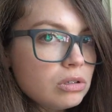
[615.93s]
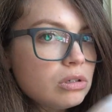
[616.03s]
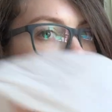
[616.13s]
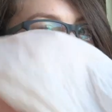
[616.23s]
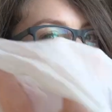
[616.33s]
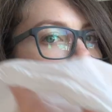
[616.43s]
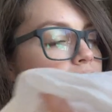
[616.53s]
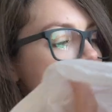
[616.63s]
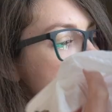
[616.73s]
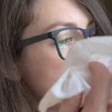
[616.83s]

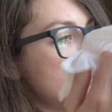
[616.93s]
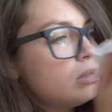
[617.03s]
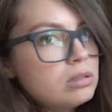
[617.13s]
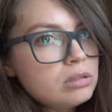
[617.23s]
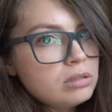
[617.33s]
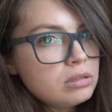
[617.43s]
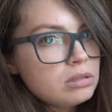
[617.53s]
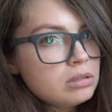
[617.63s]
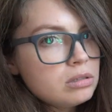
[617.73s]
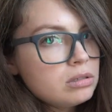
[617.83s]

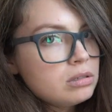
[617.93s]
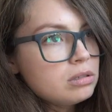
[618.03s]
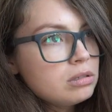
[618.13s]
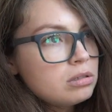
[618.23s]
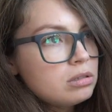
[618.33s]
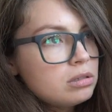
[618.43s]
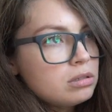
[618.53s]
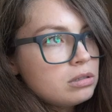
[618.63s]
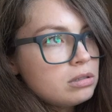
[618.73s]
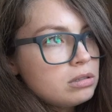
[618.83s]

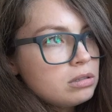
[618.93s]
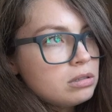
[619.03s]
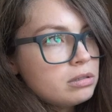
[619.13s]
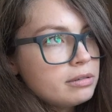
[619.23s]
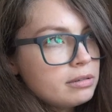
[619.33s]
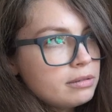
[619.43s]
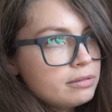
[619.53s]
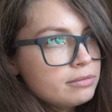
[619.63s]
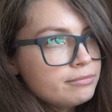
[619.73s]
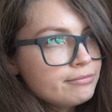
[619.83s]

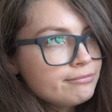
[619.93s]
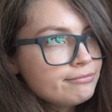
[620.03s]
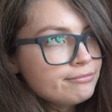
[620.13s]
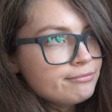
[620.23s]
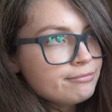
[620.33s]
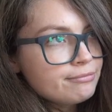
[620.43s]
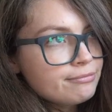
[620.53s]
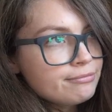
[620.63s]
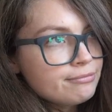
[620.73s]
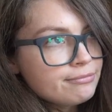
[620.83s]

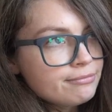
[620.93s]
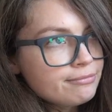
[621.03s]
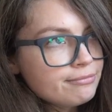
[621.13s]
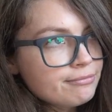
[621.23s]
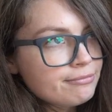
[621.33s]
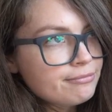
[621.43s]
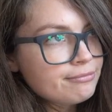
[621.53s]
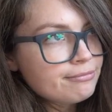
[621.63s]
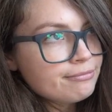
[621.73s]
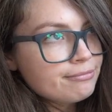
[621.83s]

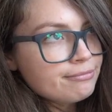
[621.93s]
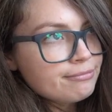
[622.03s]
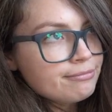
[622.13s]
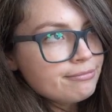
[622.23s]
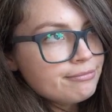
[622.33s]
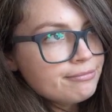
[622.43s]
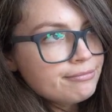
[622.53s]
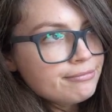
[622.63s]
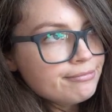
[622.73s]
(silence)